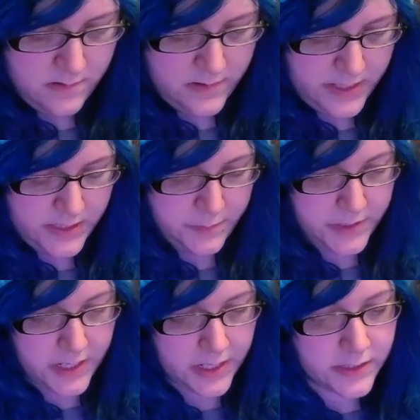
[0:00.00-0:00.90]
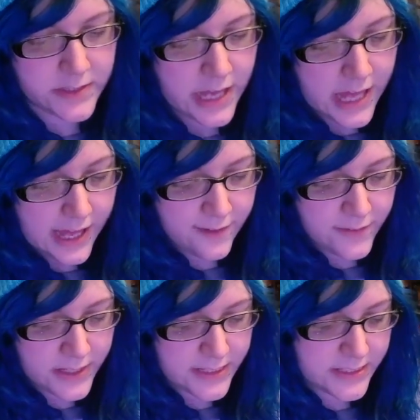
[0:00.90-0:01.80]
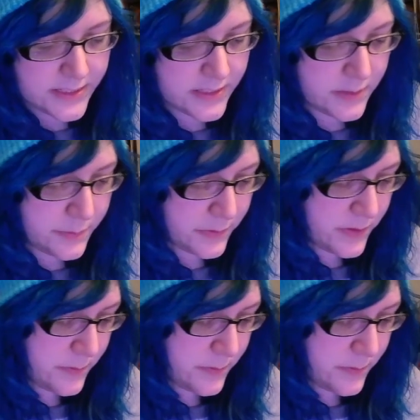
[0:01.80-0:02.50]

That's pretty nice. I feel like this is supposed to